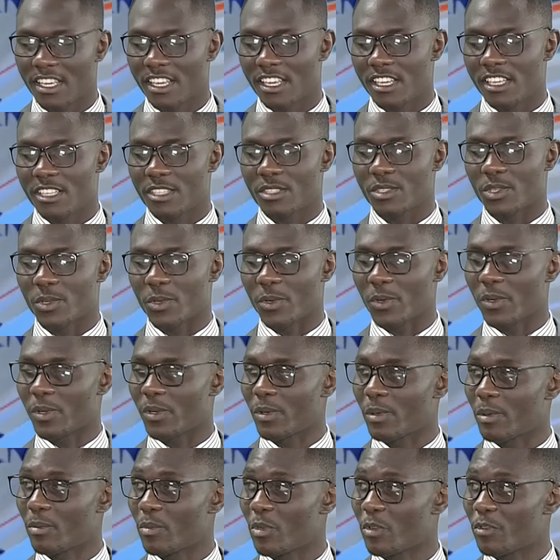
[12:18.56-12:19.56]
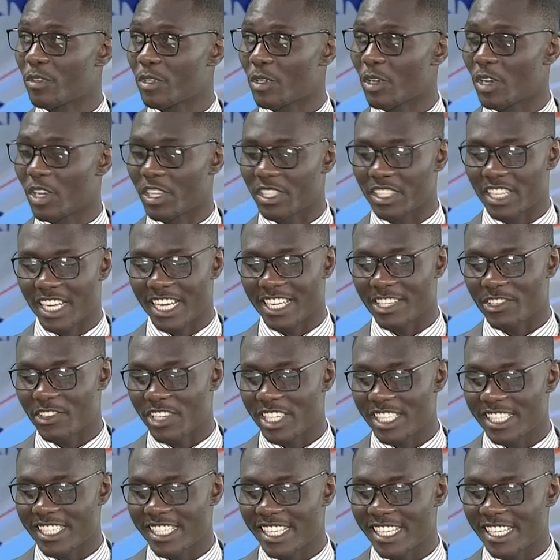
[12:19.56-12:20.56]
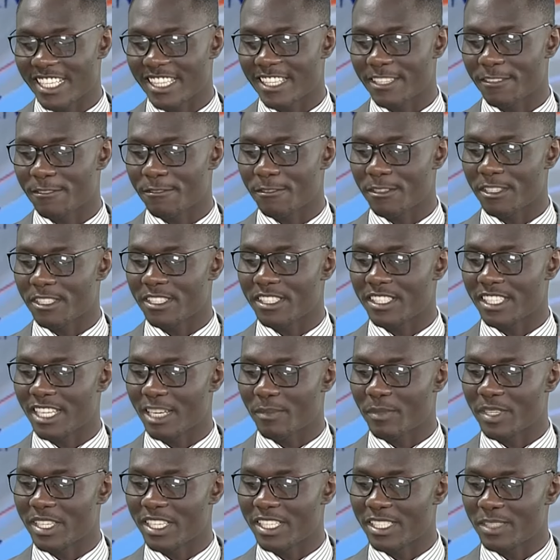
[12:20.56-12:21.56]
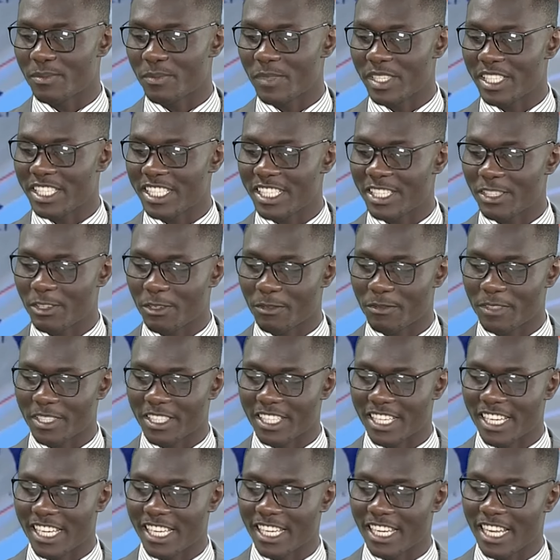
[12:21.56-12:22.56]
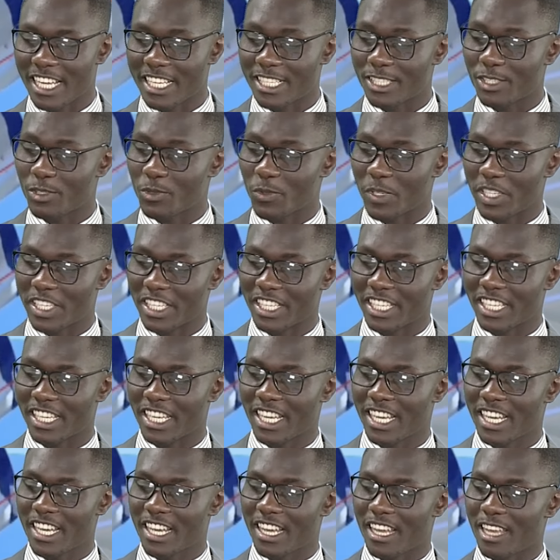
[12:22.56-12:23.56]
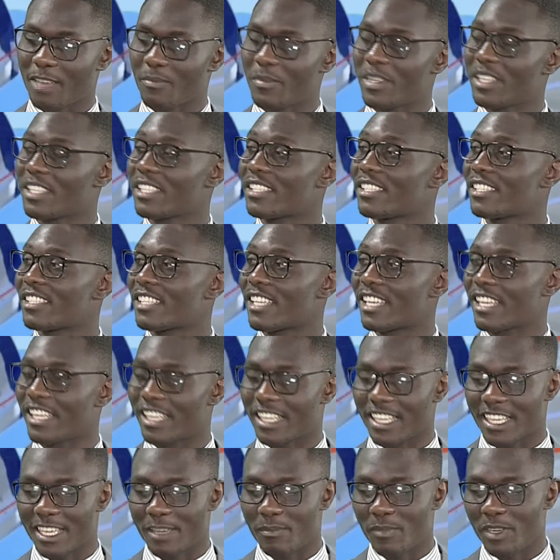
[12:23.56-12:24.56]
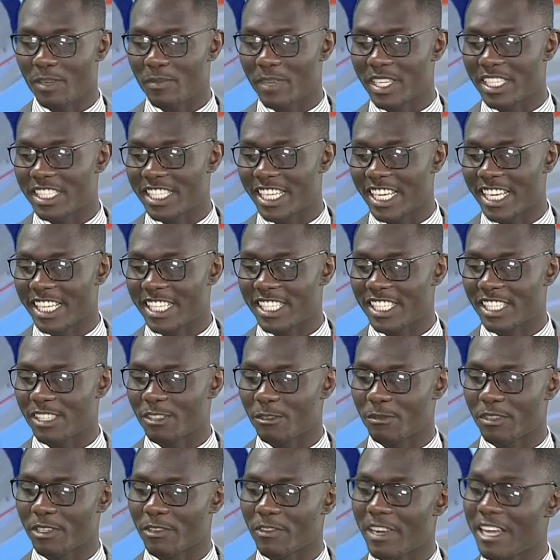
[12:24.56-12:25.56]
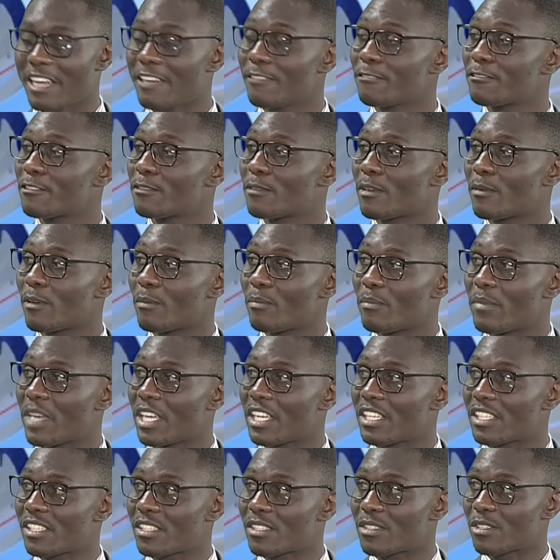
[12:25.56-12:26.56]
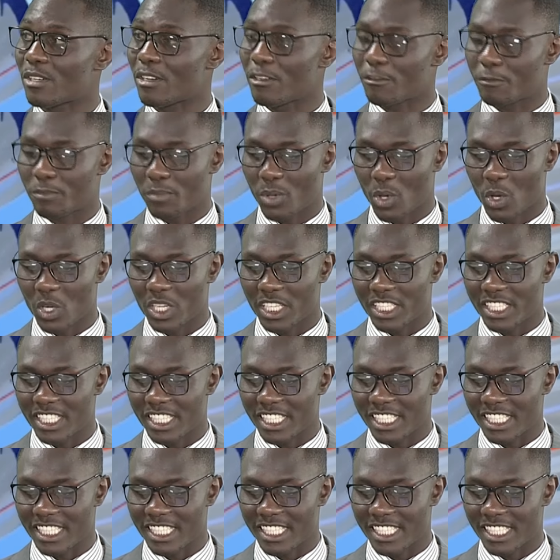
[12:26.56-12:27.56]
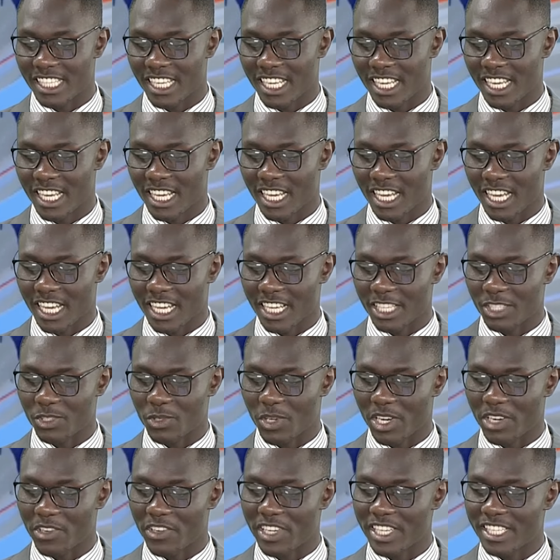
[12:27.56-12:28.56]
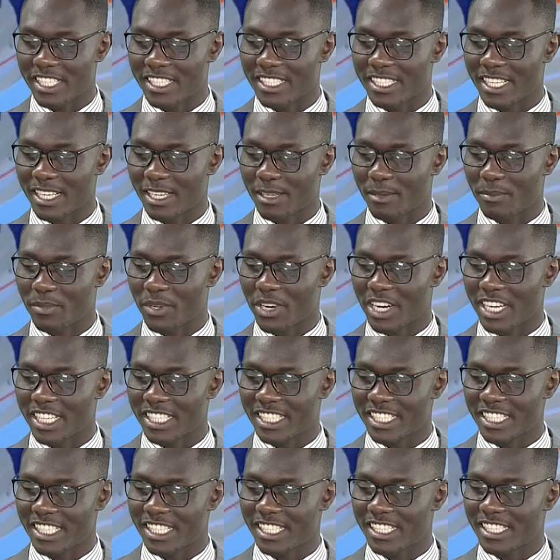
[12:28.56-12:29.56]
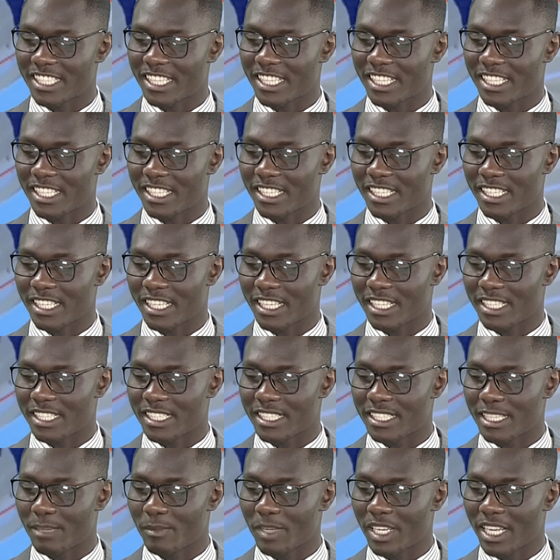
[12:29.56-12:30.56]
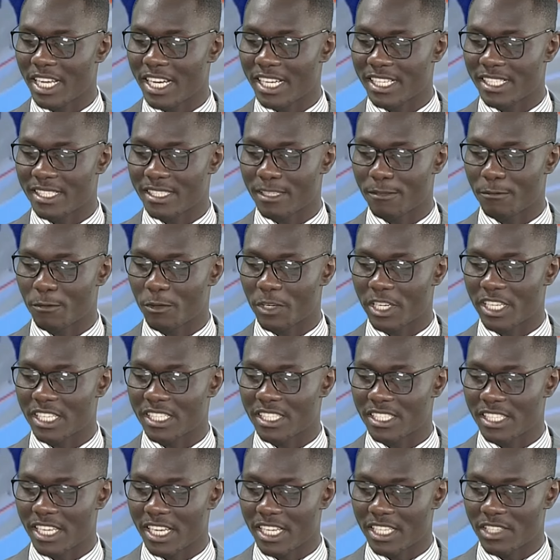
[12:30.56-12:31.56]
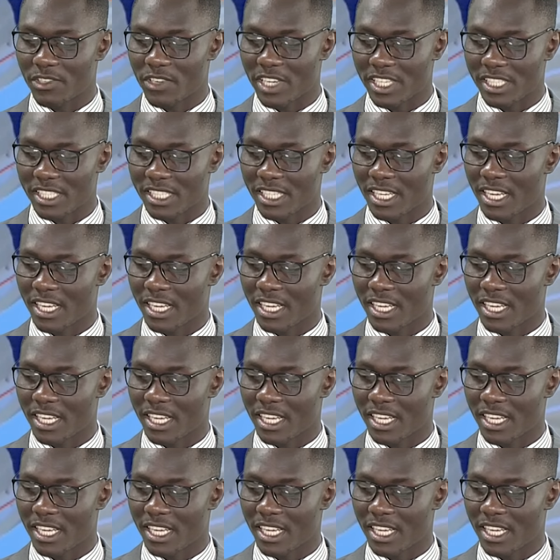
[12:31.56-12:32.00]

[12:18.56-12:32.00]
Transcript: So moving on, addressing the first cabinet meeting of the year last week, amidst implementation of a raft measures of policies to arrest prices and stabilize the foreign exchange rate,